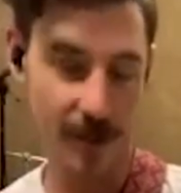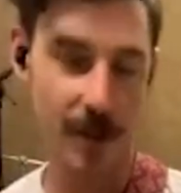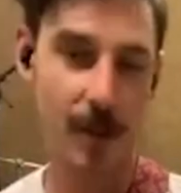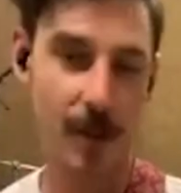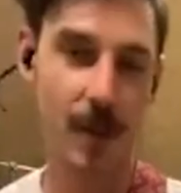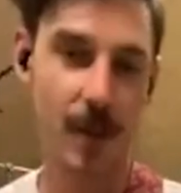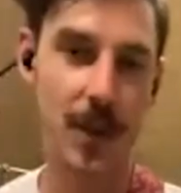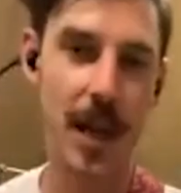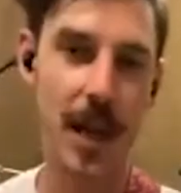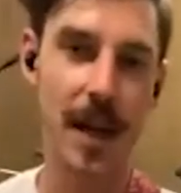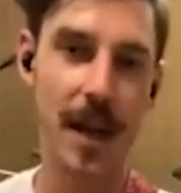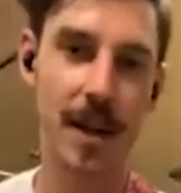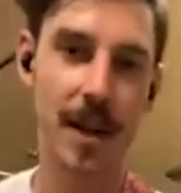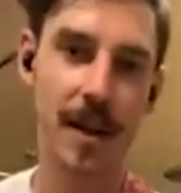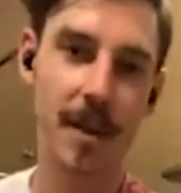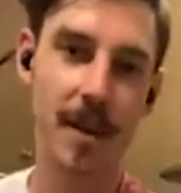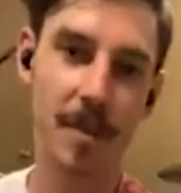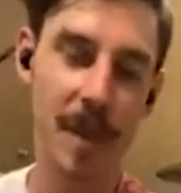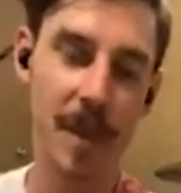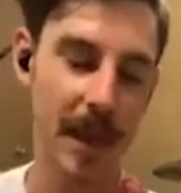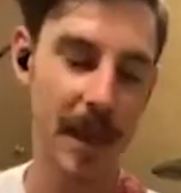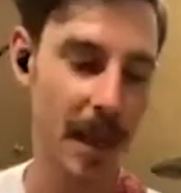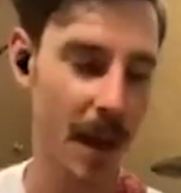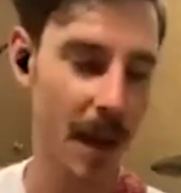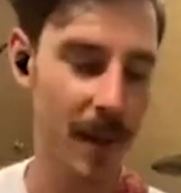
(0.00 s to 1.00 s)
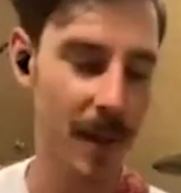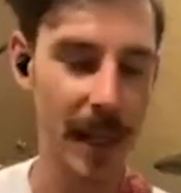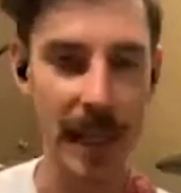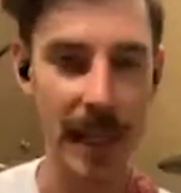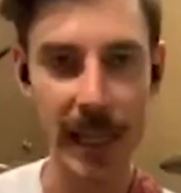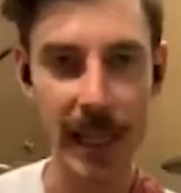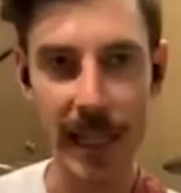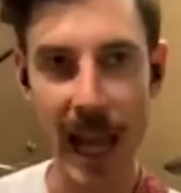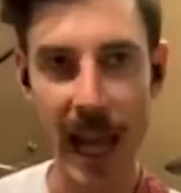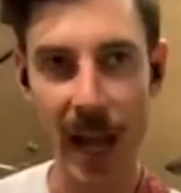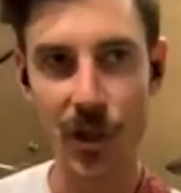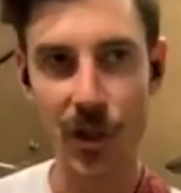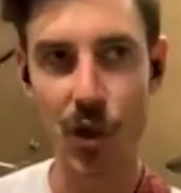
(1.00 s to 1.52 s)
Which end on the beat of the
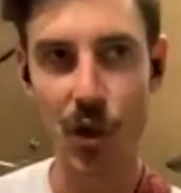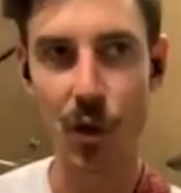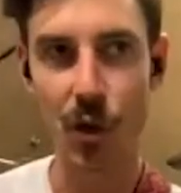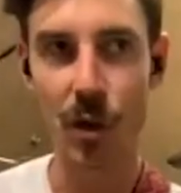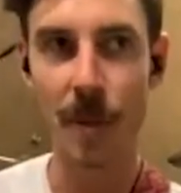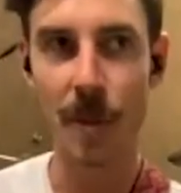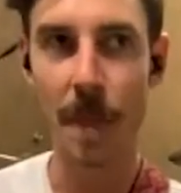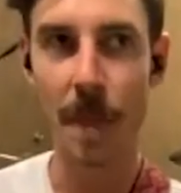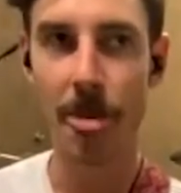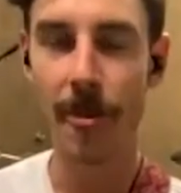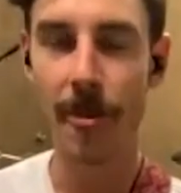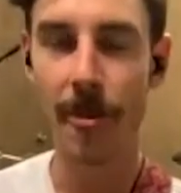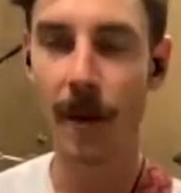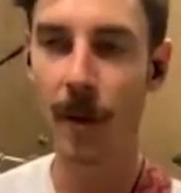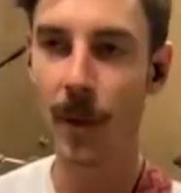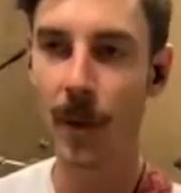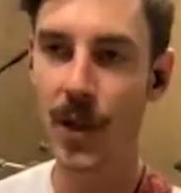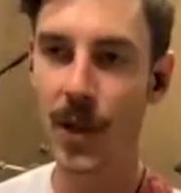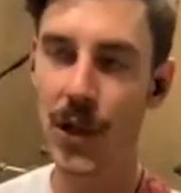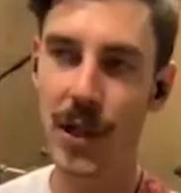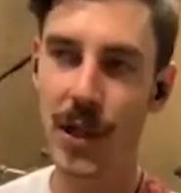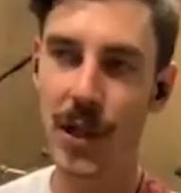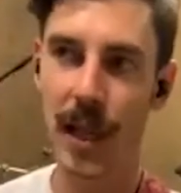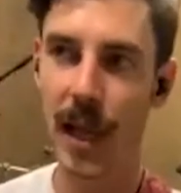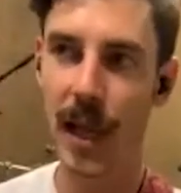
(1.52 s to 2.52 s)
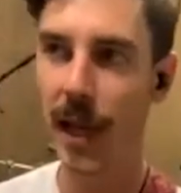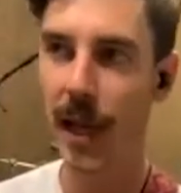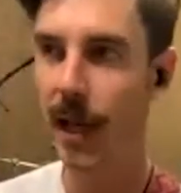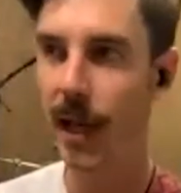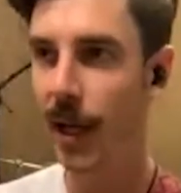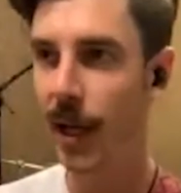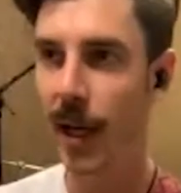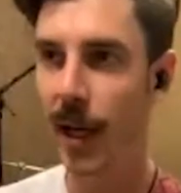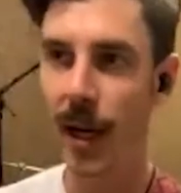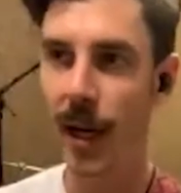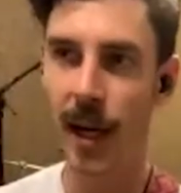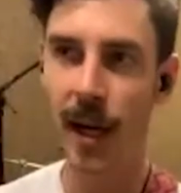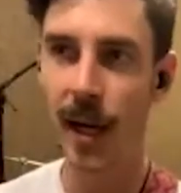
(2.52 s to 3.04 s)
E natural, which is like,
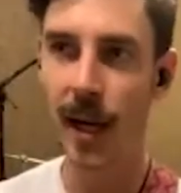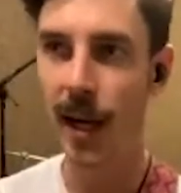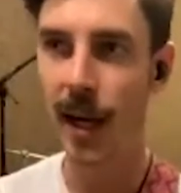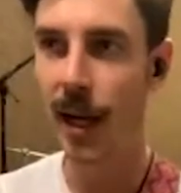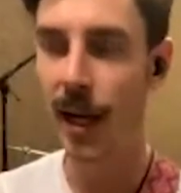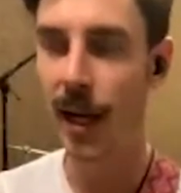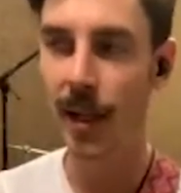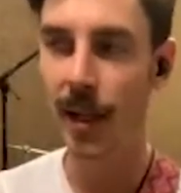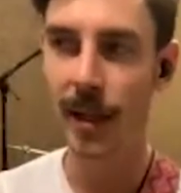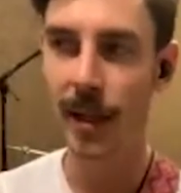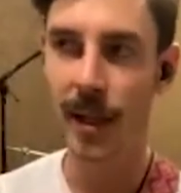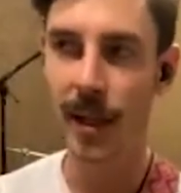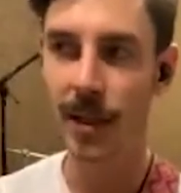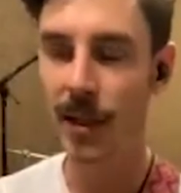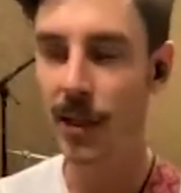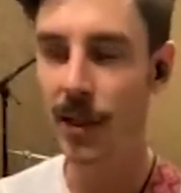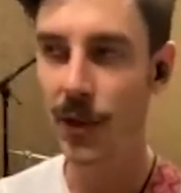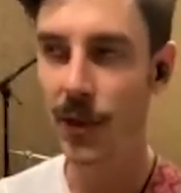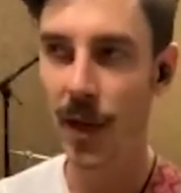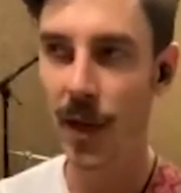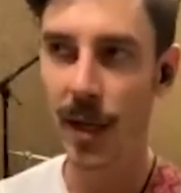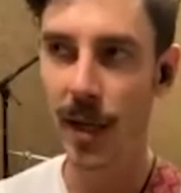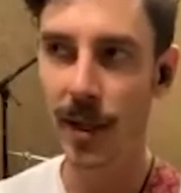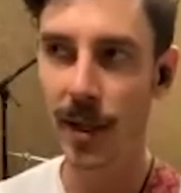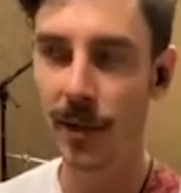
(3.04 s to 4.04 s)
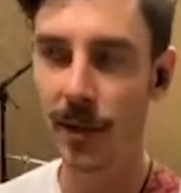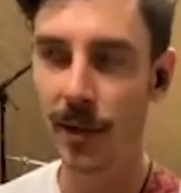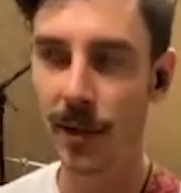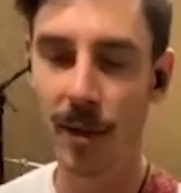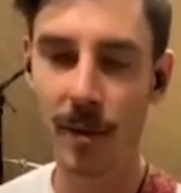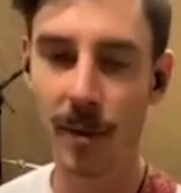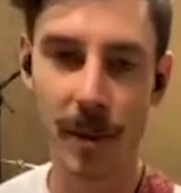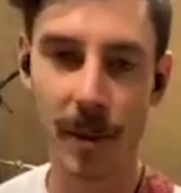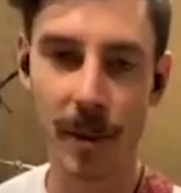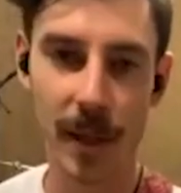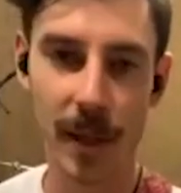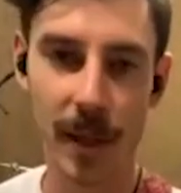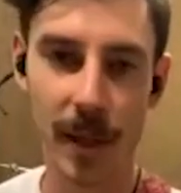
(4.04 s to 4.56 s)
that's the tritone,
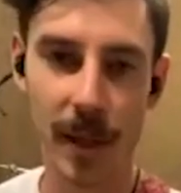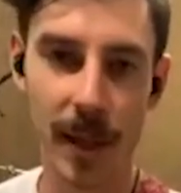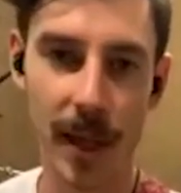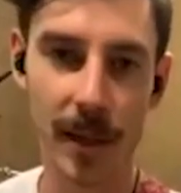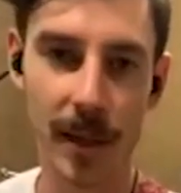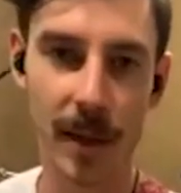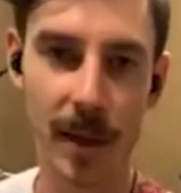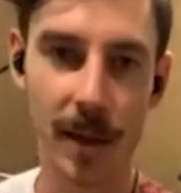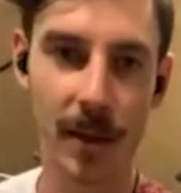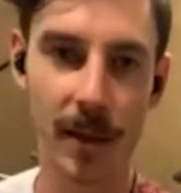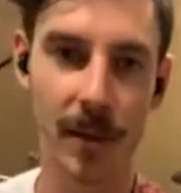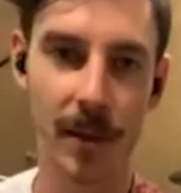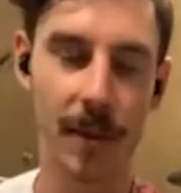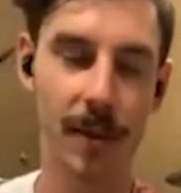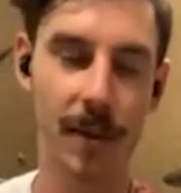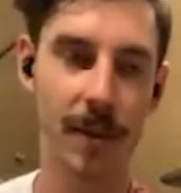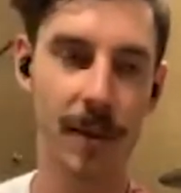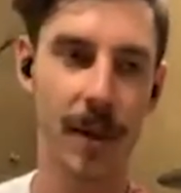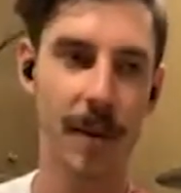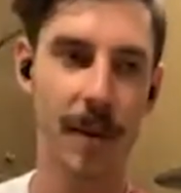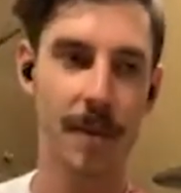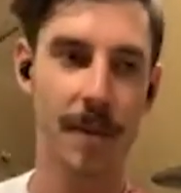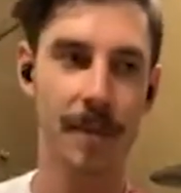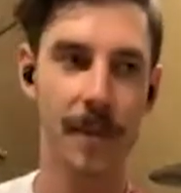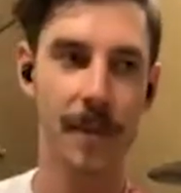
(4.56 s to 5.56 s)
don't play that note, right?